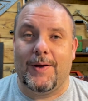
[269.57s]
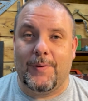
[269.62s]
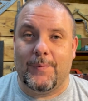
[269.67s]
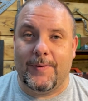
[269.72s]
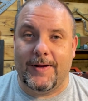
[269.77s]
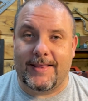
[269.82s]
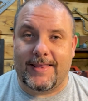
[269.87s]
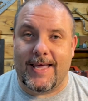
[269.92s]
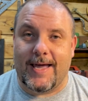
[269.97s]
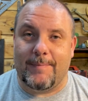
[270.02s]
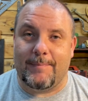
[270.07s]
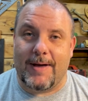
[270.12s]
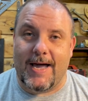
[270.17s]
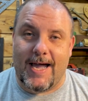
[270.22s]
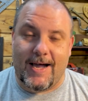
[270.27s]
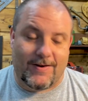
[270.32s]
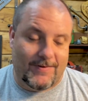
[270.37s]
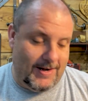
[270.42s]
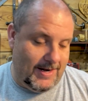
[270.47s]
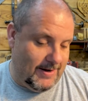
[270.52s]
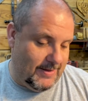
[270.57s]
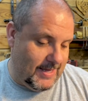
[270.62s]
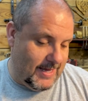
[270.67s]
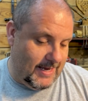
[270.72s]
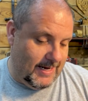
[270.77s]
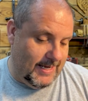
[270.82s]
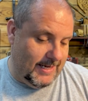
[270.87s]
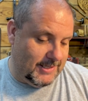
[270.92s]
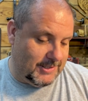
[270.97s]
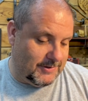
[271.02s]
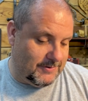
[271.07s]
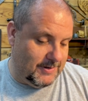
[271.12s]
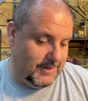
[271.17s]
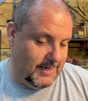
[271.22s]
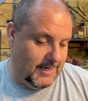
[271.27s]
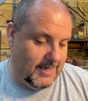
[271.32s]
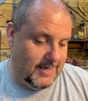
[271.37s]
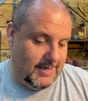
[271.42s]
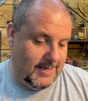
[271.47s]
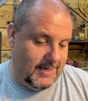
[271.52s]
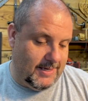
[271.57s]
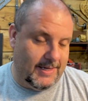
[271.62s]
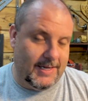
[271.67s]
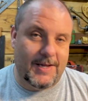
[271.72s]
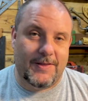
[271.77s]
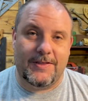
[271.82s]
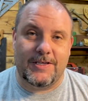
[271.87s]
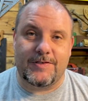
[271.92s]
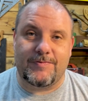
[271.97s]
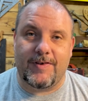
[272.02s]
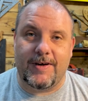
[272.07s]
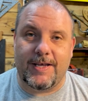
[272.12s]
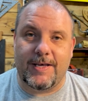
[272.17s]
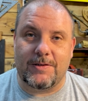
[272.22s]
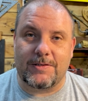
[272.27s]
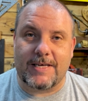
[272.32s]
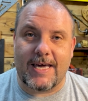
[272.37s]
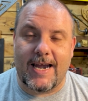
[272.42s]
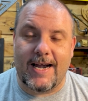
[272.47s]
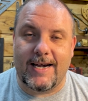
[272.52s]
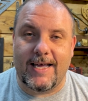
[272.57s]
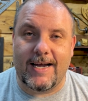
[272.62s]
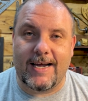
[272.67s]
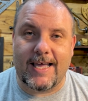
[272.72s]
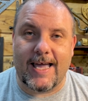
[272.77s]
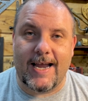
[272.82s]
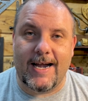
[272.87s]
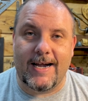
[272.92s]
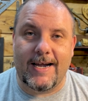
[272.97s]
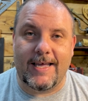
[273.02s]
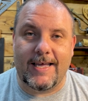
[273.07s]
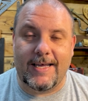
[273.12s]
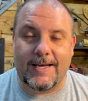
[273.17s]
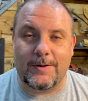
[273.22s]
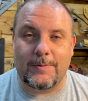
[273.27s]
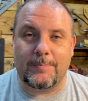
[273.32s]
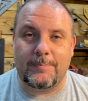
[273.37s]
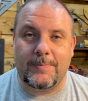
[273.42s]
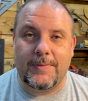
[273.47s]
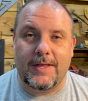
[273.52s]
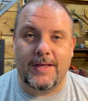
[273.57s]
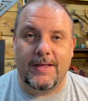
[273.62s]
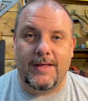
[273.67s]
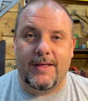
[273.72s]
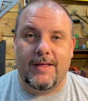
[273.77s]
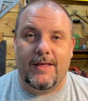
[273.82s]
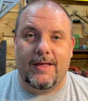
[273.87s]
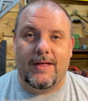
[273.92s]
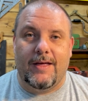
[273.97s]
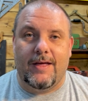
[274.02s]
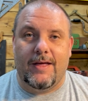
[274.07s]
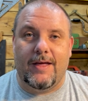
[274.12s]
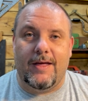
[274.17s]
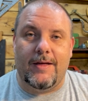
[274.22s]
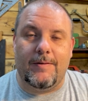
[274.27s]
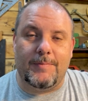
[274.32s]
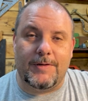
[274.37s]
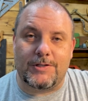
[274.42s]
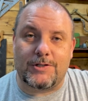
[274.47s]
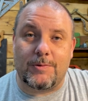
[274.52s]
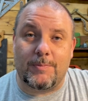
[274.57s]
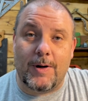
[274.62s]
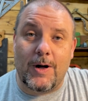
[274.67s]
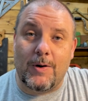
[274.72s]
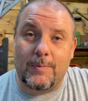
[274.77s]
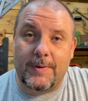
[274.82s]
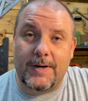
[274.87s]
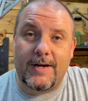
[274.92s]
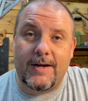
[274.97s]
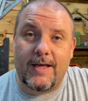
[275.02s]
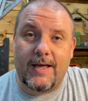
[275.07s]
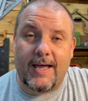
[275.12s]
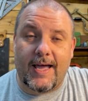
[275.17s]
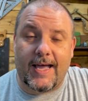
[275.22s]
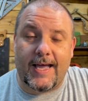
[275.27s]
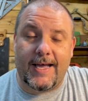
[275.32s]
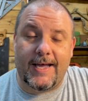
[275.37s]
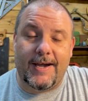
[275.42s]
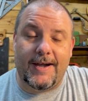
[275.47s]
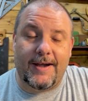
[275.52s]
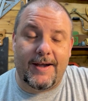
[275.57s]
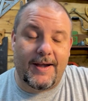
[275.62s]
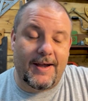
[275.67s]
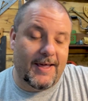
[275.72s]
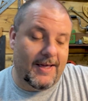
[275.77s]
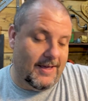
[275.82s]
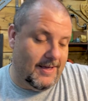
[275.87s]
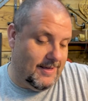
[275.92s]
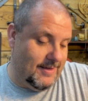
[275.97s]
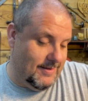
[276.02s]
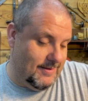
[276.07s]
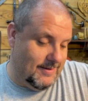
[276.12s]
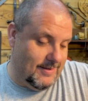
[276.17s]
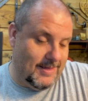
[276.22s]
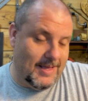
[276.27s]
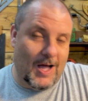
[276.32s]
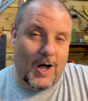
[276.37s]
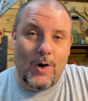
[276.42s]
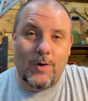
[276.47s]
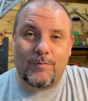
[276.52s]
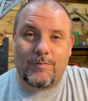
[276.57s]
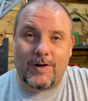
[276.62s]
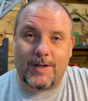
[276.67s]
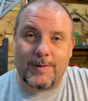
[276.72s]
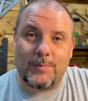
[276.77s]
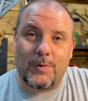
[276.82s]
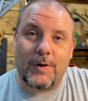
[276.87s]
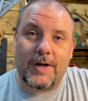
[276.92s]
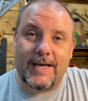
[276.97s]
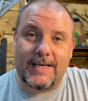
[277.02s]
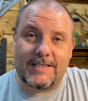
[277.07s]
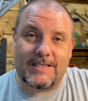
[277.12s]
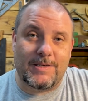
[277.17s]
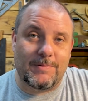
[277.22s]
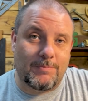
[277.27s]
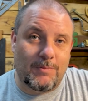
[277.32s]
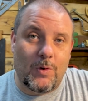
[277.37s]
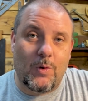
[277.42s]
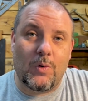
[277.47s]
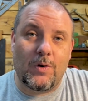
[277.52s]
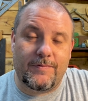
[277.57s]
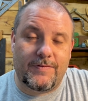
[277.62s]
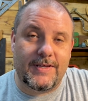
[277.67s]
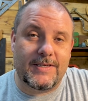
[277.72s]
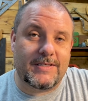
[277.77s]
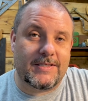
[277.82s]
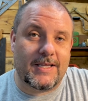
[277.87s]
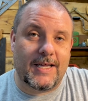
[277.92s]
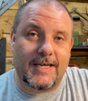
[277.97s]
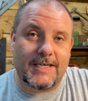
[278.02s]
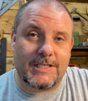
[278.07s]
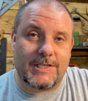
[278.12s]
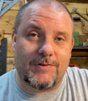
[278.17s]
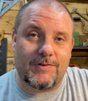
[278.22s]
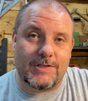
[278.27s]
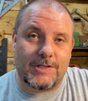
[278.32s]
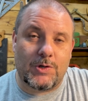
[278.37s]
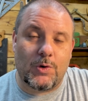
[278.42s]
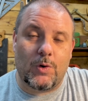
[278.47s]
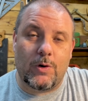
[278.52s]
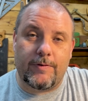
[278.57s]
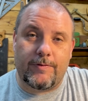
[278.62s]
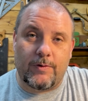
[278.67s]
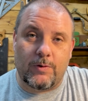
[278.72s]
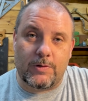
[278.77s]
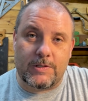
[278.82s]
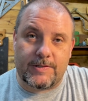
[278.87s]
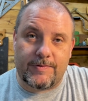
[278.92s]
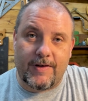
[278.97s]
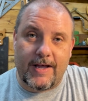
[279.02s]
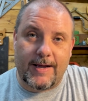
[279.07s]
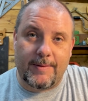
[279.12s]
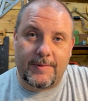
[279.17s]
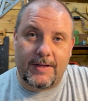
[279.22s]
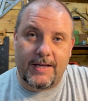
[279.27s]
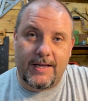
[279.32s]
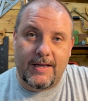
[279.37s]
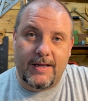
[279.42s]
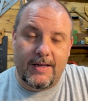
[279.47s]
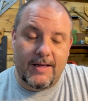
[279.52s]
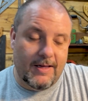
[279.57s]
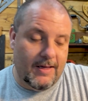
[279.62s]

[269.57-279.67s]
with that background, that history, you know, this video is kind of dedicated to him, uh, Mister Bowman, and hopefully we'll get some more of his things to restore for his family,